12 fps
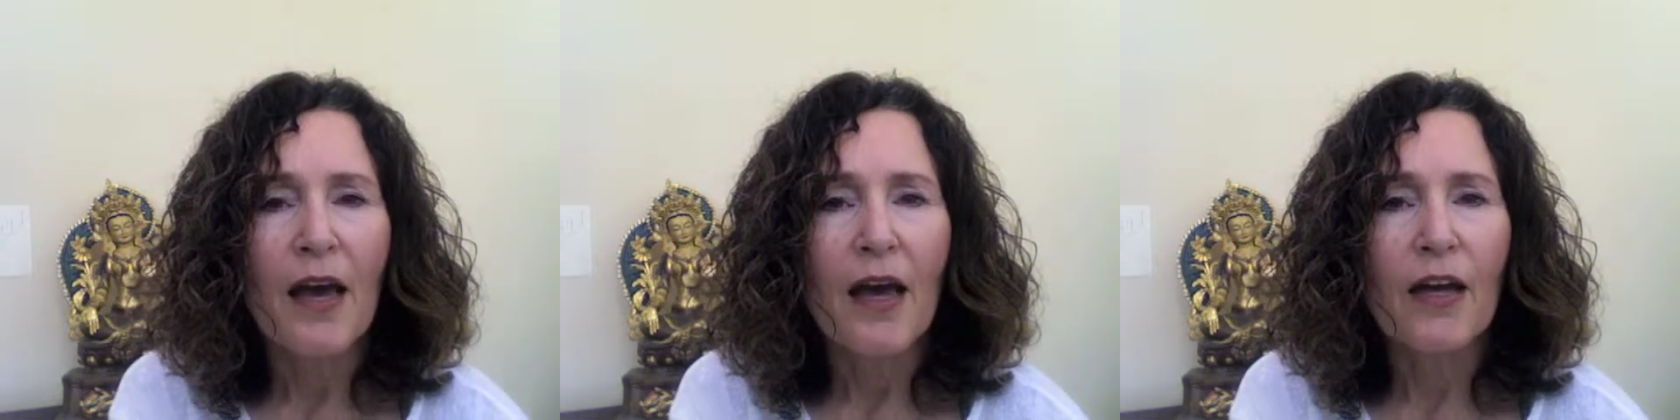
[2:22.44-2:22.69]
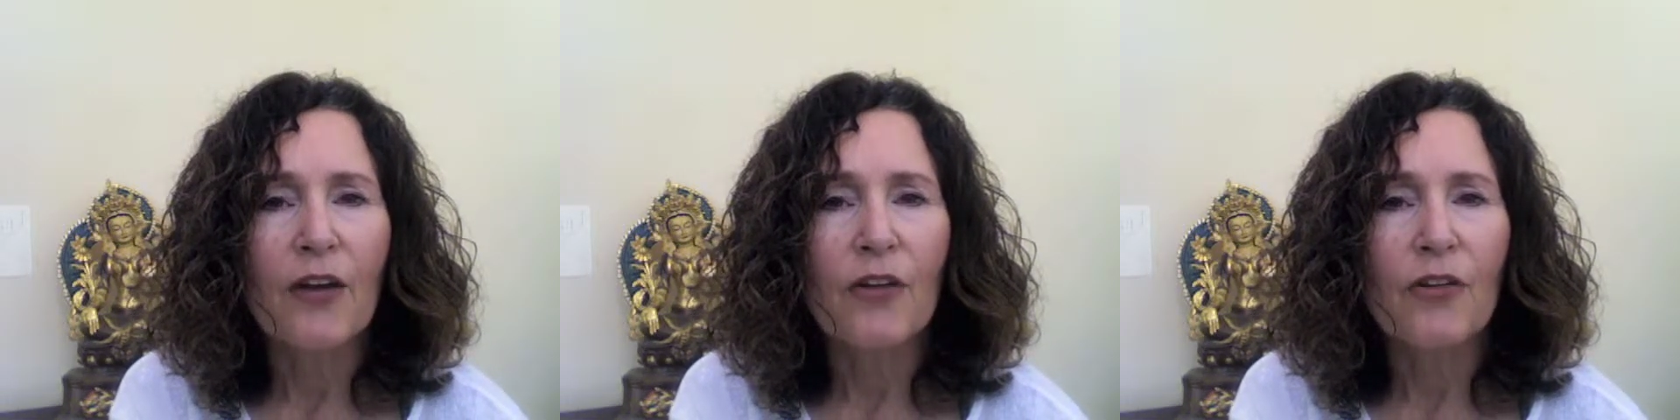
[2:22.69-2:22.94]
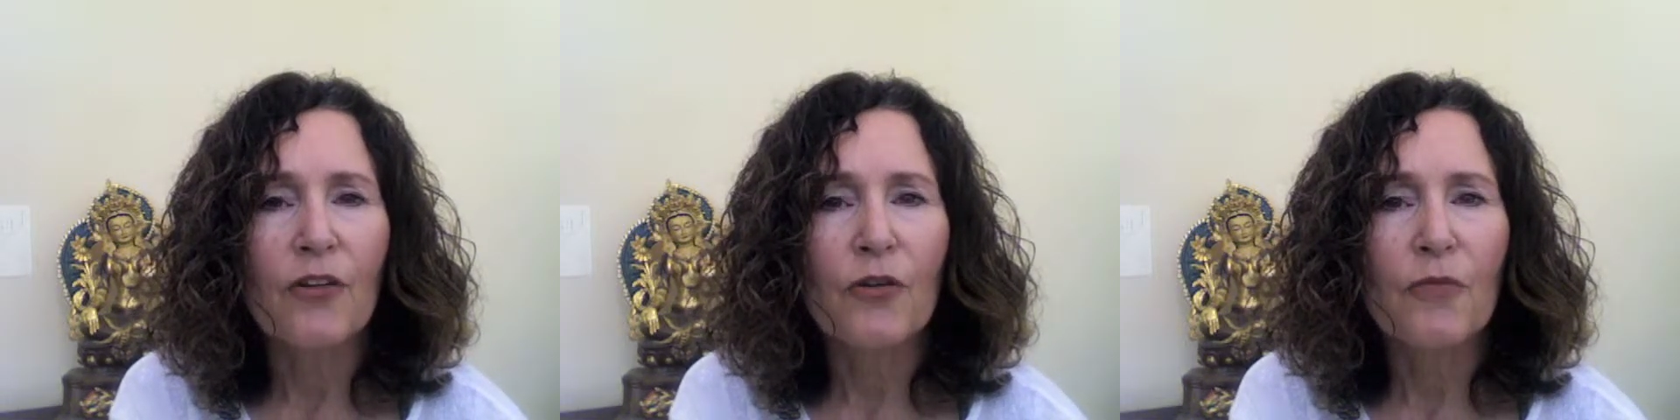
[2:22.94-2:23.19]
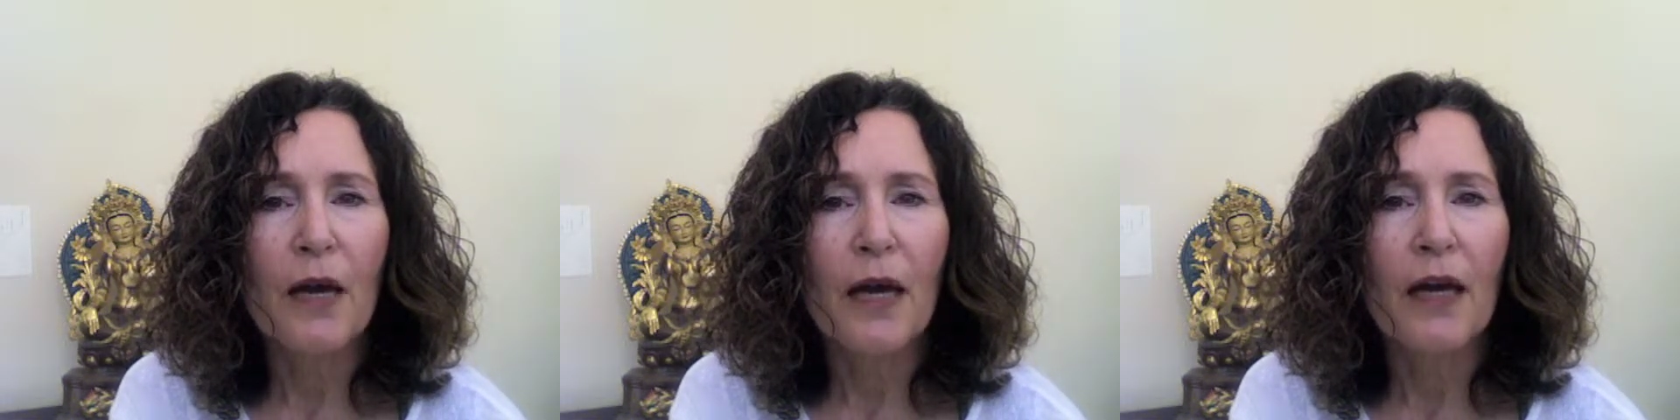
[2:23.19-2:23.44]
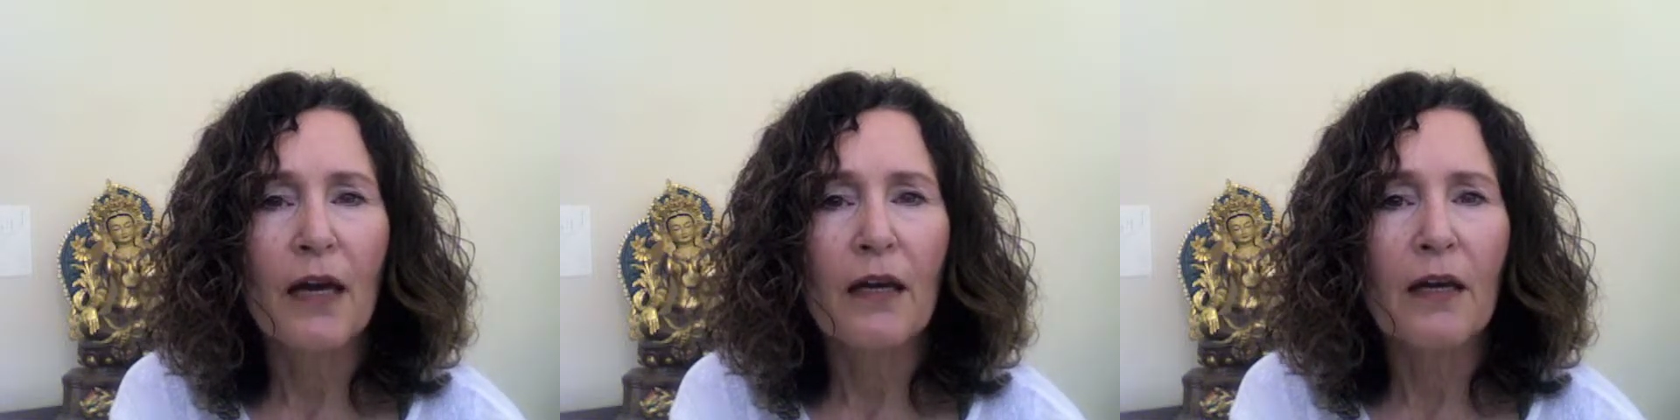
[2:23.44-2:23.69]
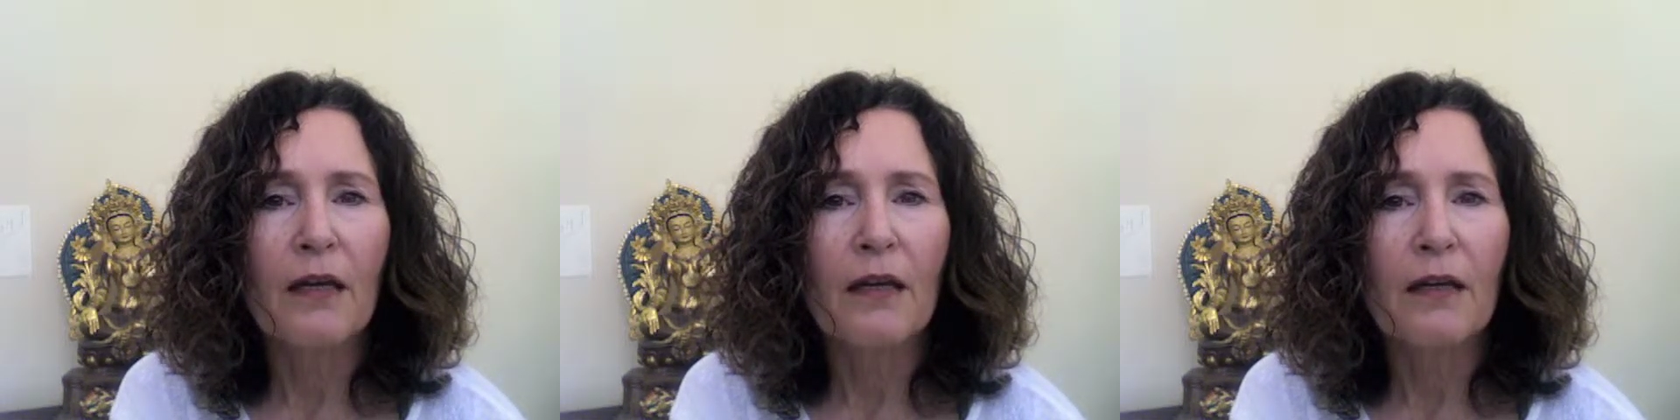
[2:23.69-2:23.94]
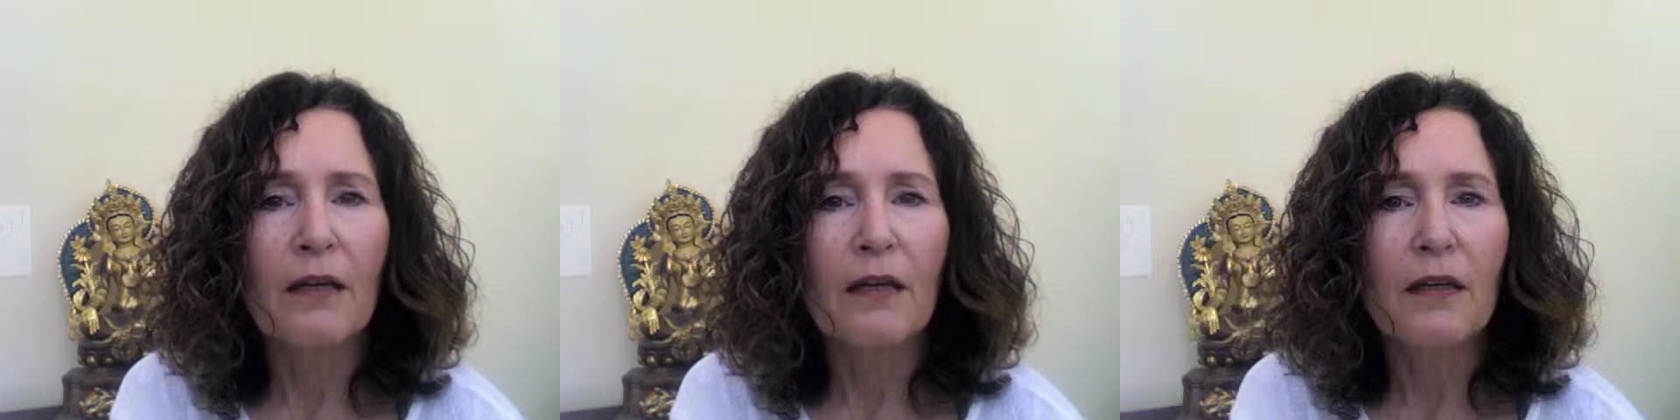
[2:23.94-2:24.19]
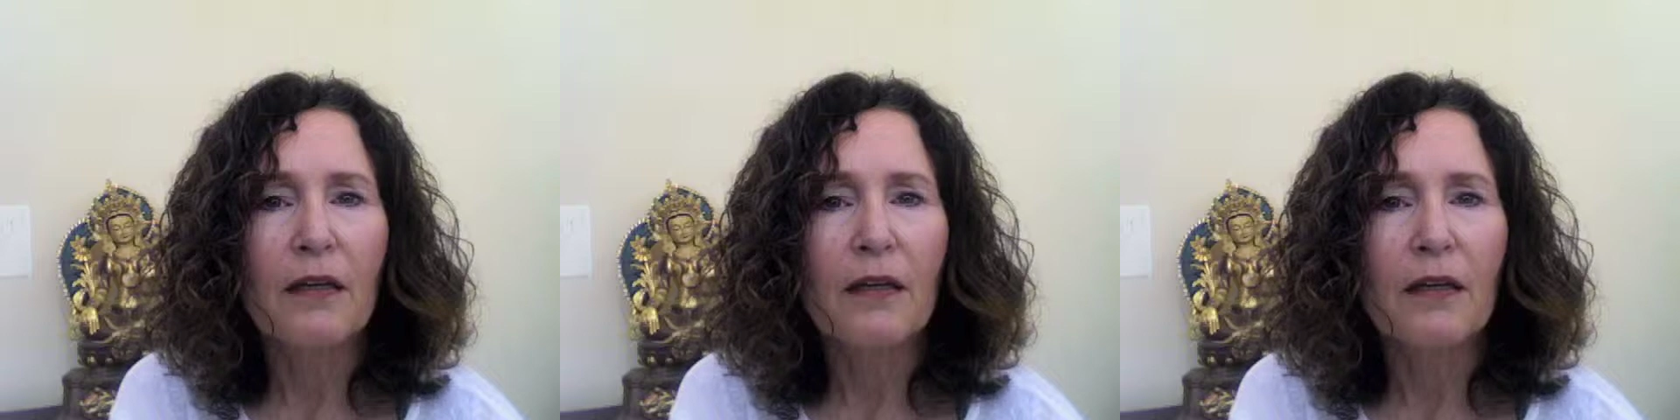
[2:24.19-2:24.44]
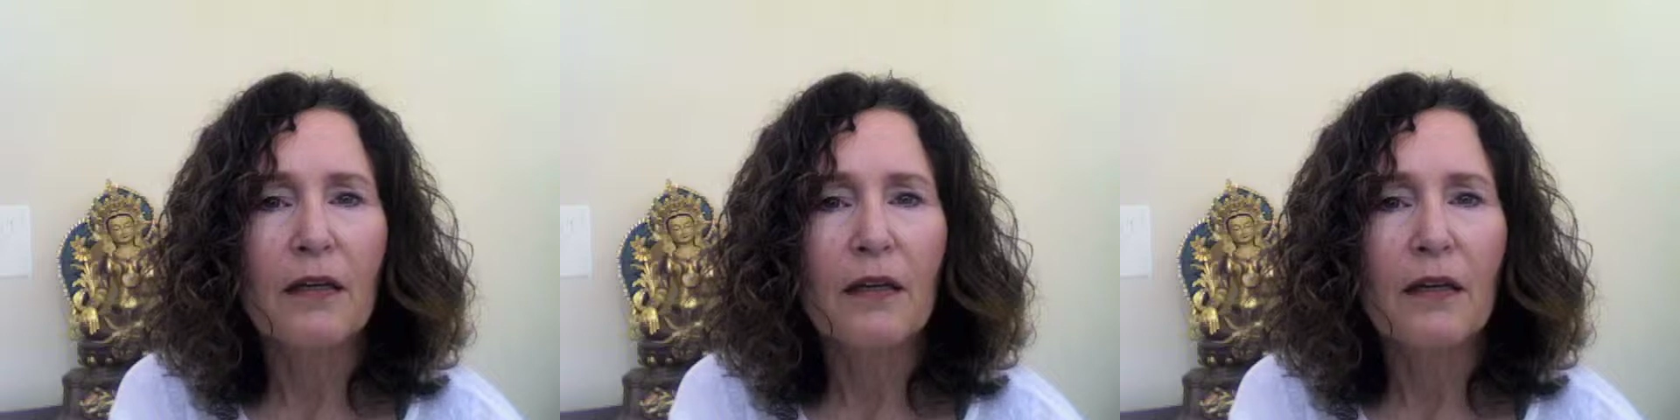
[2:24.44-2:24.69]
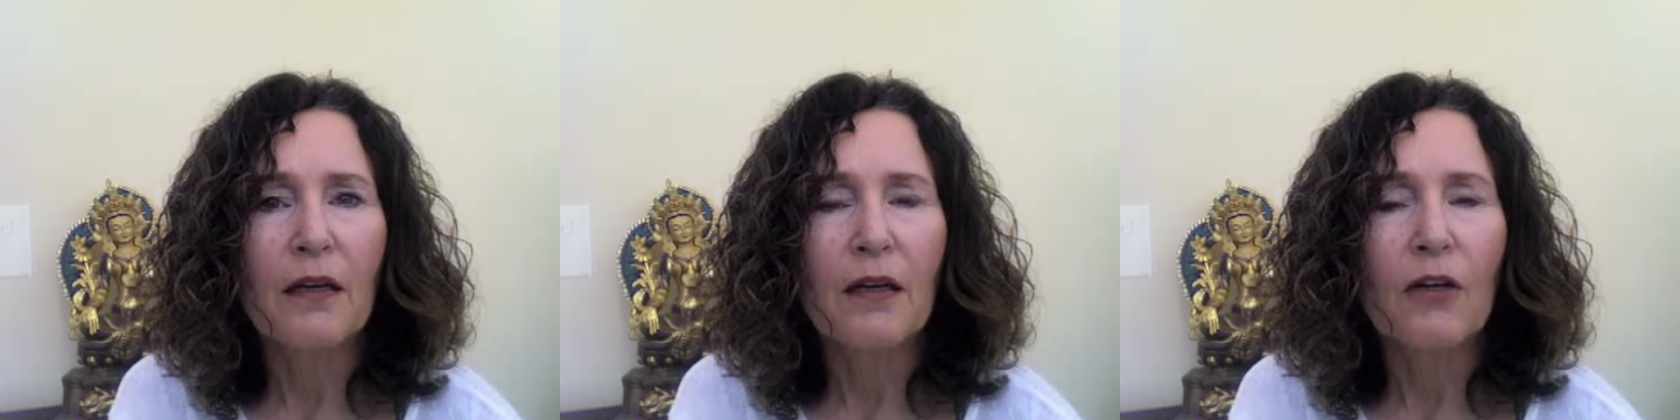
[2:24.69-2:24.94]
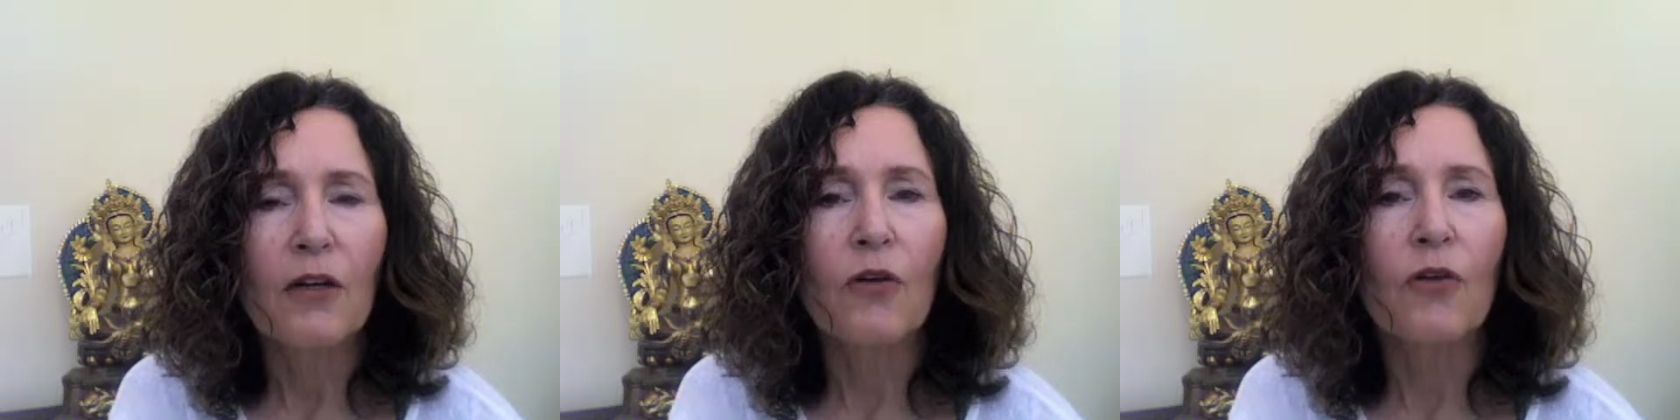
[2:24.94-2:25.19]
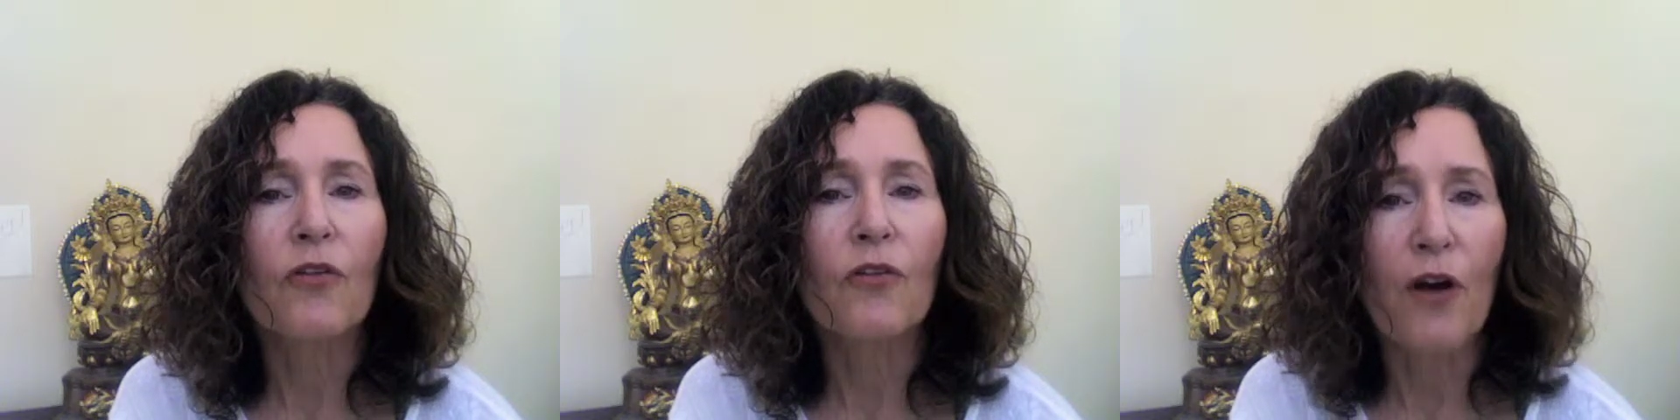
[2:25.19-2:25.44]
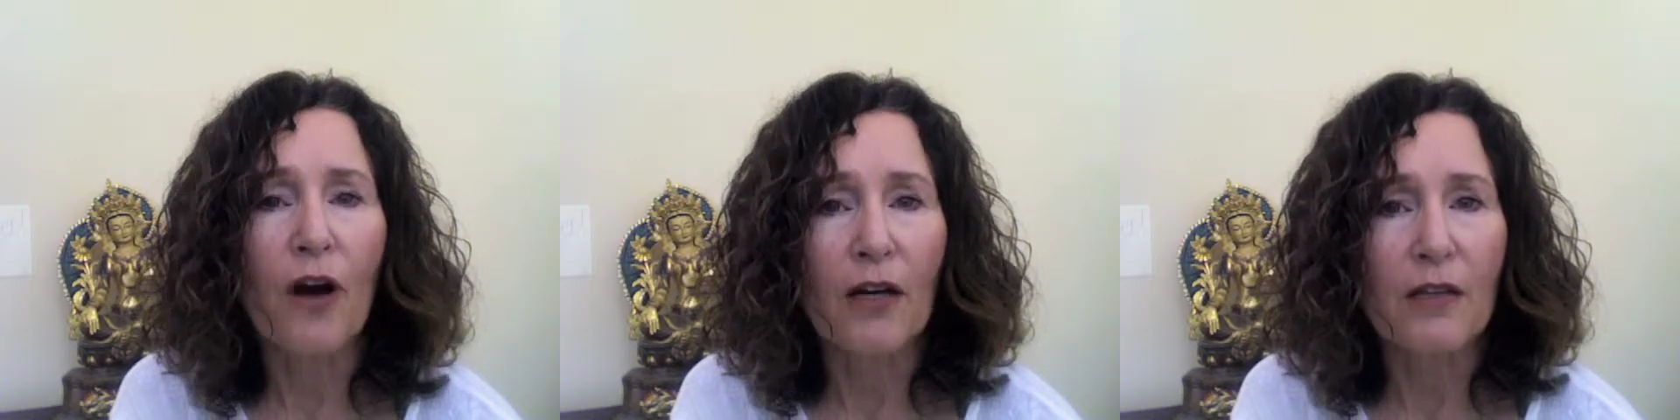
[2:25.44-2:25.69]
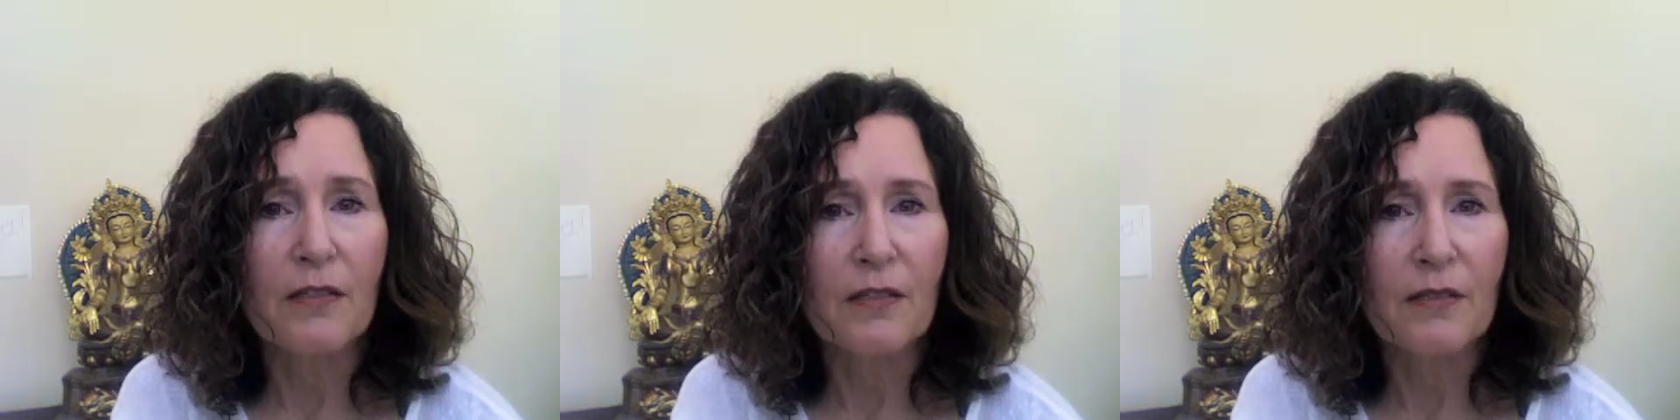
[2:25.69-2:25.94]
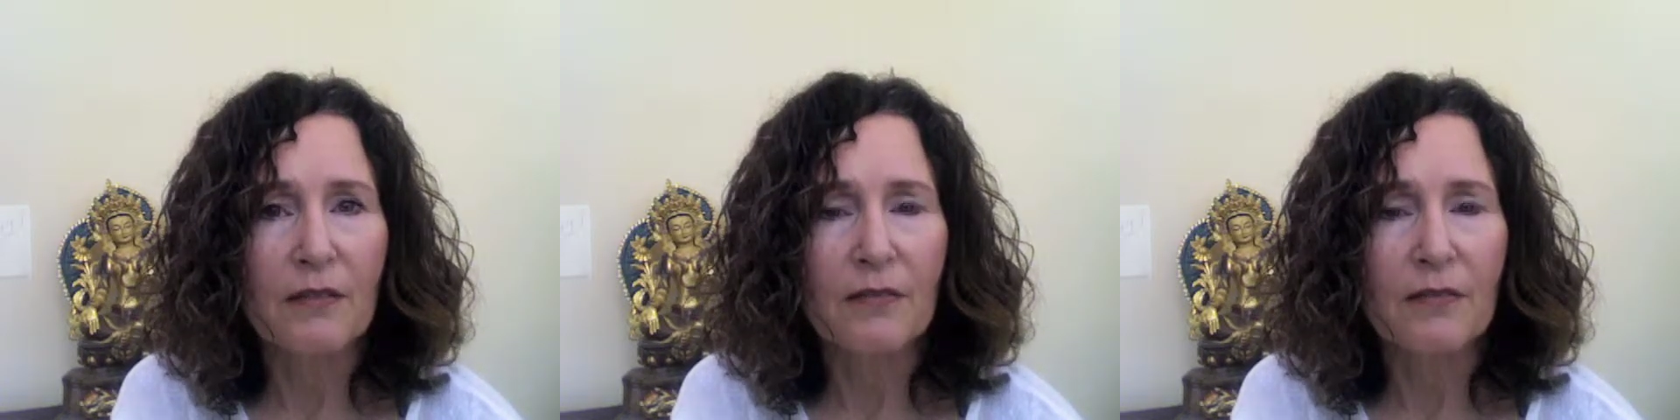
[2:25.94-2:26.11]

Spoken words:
And you may notice thoughts.